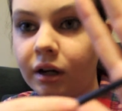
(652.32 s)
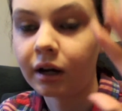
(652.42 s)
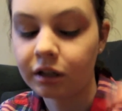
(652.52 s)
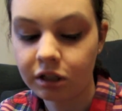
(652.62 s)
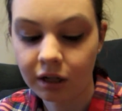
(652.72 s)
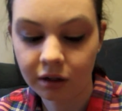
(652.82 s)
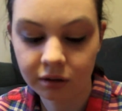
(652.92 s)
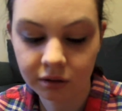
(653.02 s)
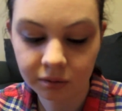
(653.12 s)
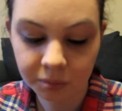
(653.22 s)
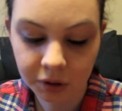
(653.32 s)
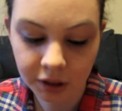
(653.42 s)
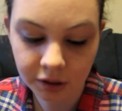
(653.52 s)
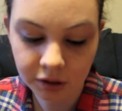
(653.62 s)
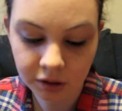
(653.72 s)
eyeshadow
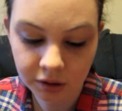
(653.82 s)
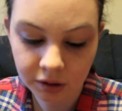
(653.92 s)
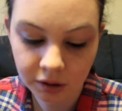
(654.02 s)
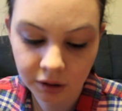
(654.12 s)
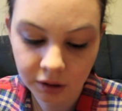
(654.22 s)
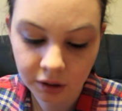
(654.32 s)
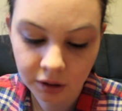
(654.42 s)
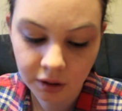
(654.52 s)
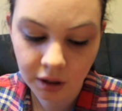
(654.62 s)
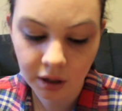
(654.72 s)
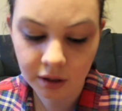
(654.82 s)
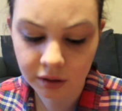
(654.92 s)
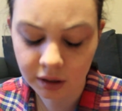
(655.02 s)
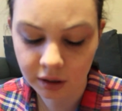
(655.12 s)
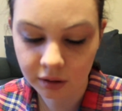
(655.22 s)
brush,
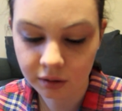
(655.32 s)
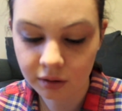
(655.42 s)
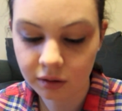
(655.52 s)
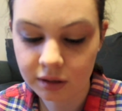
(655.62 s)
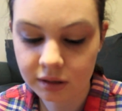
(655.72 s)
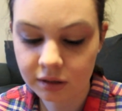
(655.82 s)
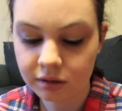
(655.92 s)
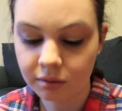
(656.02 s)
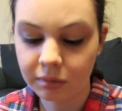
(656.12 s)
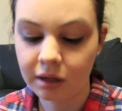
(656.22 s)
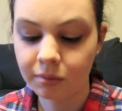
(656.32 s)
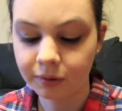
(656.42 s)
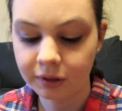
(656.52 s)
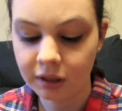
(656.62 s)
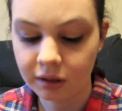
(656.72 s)
and then this is a
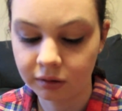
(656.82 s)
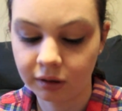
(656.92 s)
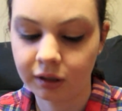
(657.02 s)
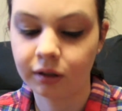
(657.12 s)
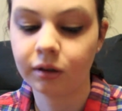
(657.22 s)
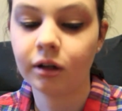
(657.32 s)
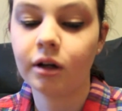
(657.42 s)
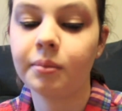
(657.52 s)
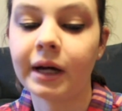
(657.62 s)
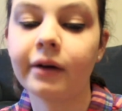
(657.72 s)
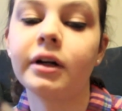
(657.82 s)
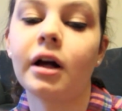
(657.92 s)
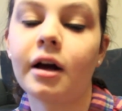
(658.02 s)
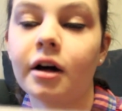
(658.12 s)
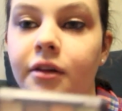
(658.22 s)
Maybelline like palette.
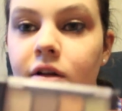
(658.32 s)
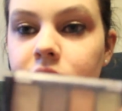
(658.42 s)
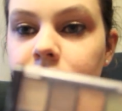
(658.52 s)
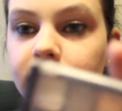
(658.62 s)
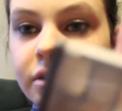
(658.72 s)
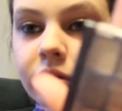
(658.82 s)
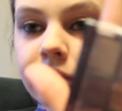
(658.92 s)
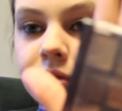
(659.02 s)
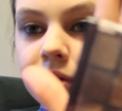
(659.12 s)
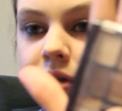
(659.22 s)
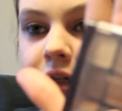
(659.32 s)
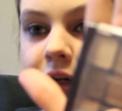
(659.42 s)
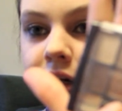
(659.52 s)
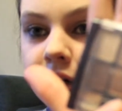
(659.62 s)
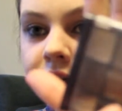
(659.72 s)
I got this to go to
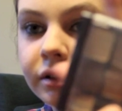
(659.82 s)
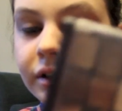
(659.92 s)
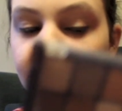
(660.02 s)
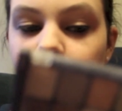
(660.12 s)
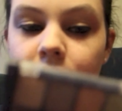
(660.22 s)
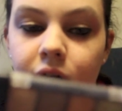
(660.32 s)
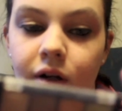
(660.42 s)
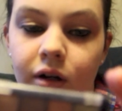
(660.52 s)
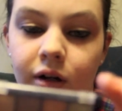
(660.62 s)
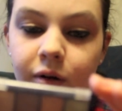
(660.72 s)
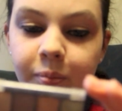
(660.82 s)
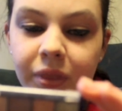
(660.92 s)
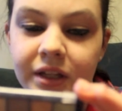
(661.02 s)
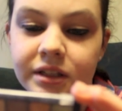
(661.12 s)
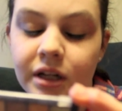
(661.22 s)
Florida.
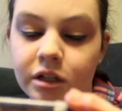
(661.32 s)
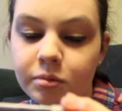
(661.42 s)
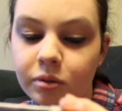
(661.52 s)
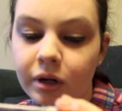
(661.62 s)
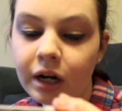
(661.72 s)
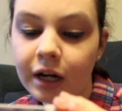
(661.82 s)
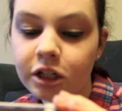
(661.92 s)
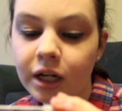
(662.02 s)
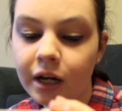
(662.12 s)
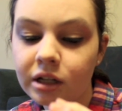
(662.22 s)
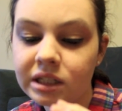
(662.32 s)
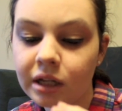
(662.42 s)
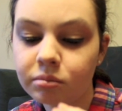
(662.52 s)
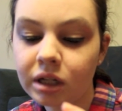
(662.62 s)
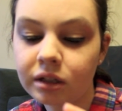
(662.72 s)
It's the Expert Wear Eyeshadow
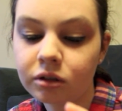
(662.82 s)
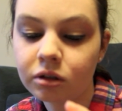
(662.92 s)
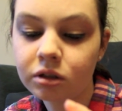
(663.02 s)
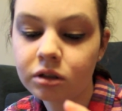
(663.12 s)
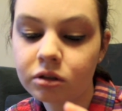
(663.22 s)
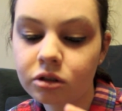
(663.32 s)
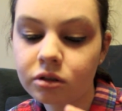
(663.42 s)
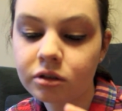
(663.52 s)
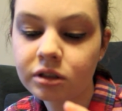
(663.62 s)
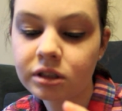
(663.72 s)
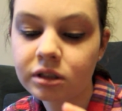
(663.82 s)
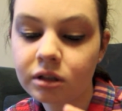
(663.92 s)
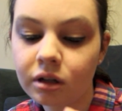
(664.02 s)
Sun Baked Neutrals